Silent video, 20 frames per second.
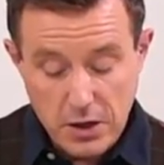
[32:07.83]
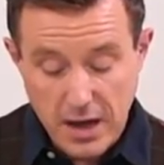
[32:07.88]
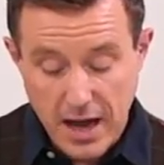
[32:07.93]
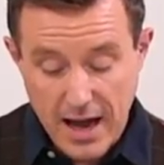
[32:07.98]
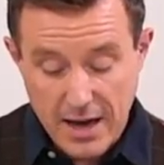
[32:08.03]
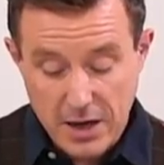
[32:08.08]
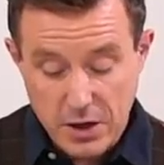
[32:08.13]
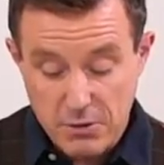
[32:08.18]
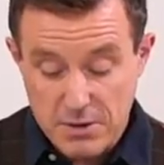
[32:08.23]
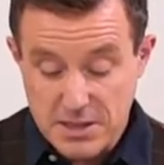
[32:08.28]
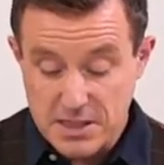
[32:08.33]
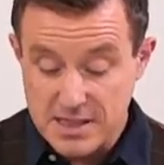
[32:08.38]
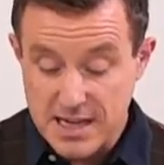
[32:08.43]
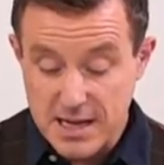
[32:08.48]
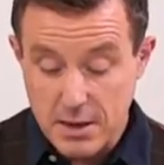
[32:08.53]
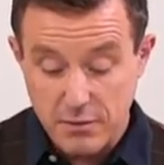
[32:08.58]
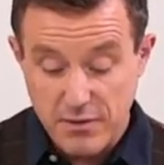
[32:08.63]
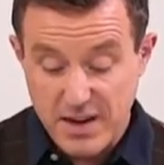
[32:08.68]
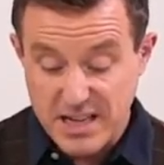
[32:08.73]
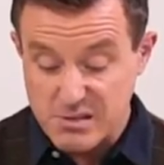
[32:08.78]
Uh,
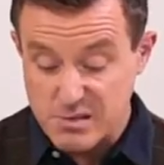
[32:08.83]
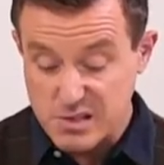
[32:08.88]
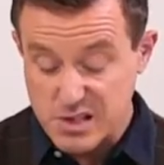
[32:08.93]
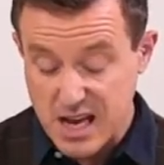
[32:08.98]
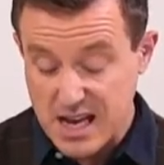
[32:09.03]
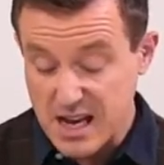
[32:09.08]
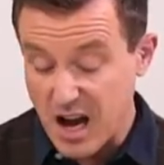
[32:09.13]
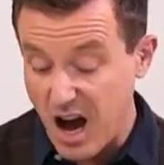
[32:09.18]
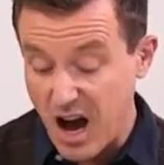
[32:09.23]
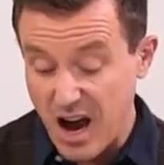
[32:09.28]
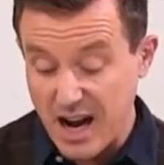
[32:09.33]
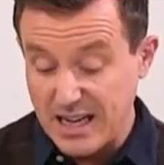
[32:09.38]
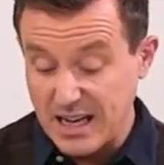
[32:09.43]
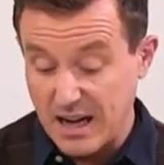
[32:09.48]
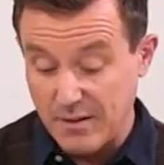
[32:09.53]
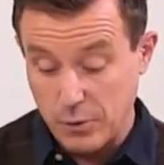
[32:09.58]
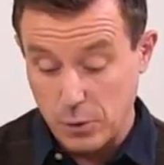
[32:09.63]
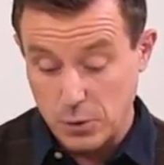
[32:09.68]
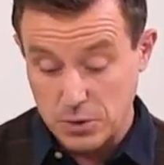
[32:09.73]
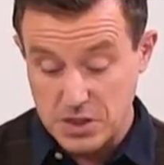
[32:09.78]
Christine on Facebook saying, I
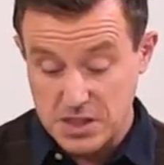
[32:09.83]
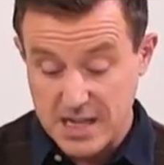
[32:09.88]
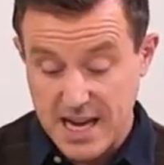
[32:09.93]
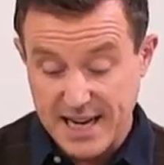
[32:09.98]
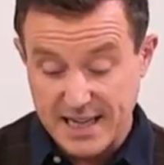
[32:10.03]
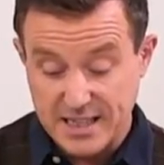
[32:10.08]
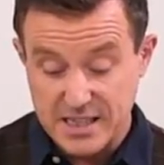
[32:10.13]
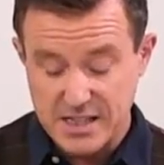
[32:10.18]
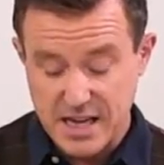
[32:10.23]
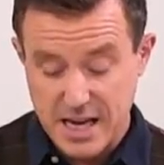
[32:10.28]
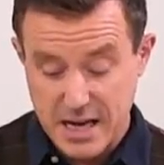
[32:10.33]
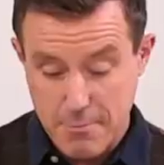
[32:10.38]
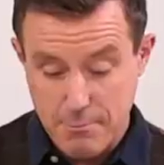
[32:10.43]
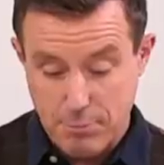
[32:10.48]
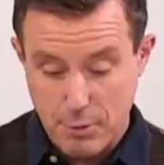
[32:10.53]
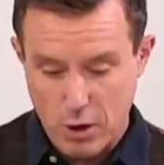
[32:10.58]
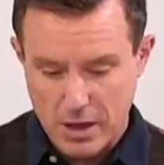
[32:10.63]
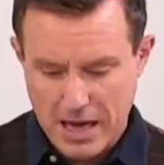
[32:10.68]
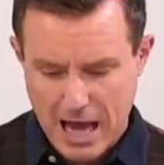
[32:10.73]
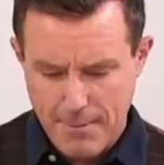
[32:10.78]
love all six, and in
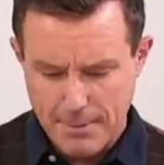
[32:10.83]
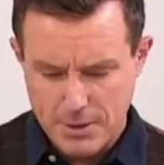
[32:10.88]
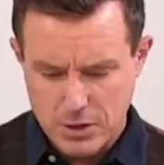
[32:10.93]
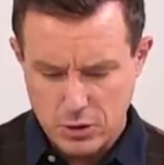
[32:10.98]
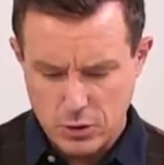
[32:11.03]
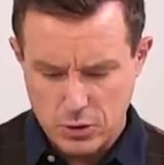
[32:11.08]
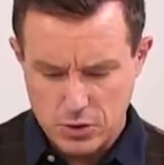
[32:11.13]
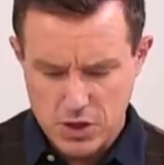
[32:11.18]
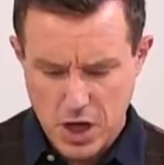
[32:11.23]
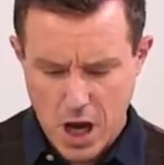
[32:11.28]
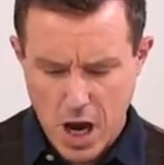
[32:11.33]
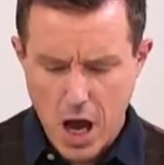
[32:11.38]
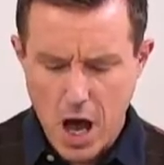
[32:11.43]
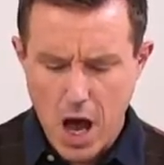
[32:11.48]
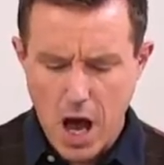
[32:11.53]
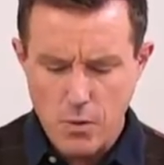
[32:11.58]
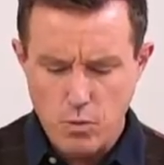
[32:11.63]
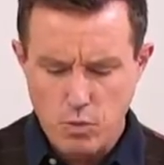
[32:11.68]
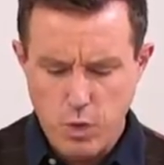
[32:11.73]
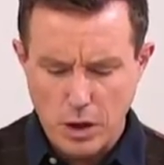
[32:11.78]
block capitals,
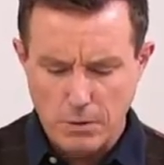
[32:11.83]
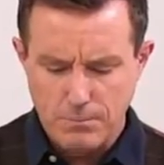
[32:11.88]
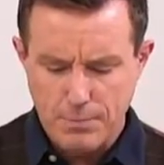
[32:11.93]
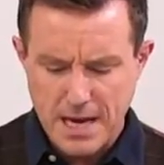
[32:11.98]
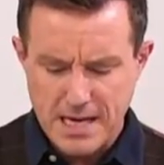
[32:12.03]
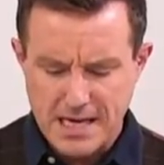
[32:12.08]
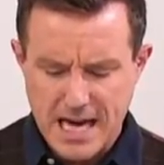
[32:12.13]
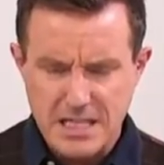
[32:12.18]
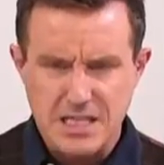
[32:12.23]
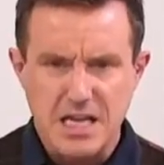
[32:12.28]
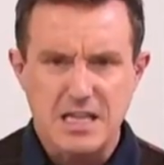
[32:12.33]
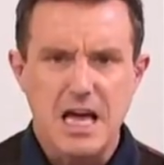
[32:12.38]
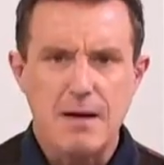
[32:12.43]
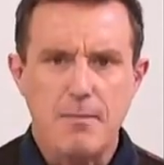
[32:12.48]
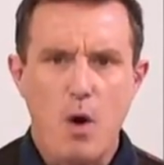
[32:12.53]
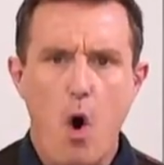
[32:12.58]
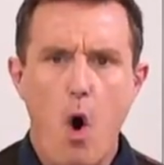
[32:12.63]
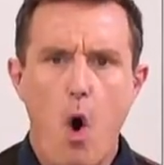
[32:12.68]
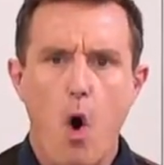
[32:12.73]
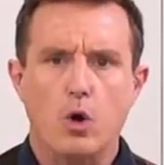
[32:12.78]
I will be getting
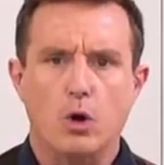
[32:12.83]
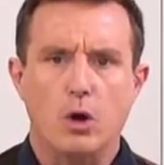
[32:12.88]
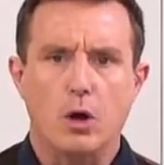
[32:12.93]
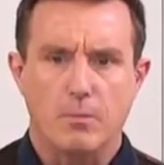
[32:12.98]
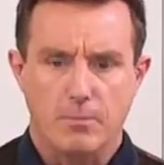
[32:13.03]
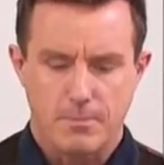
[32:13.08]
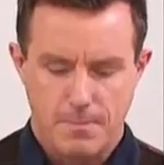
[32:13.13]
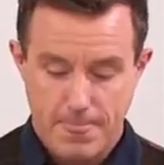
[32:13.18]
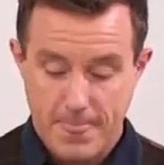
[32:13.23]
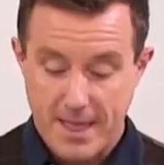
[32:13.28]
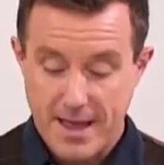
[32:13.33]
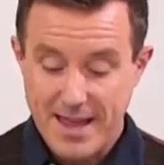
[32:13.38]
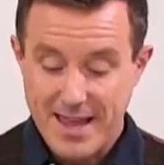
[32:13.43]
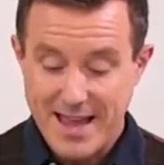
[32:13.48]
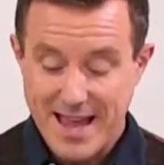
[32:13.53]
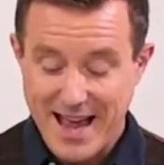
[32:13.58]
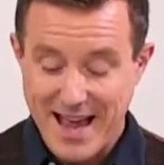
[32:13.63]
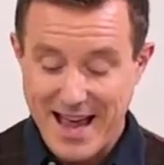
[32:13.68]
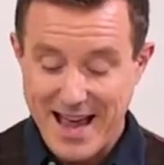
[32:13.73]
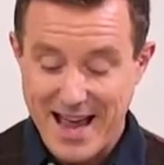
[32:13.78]
them all.
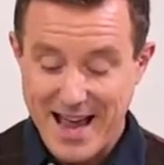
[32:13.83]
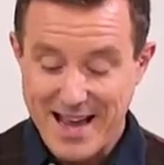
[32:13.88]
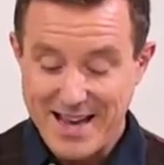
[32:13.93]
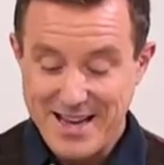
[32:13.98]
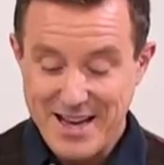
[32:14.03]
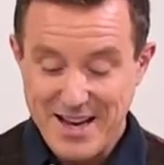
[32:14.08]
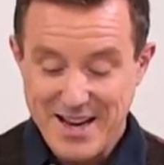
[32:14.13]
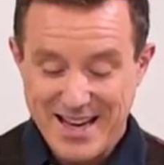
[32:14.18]
uh,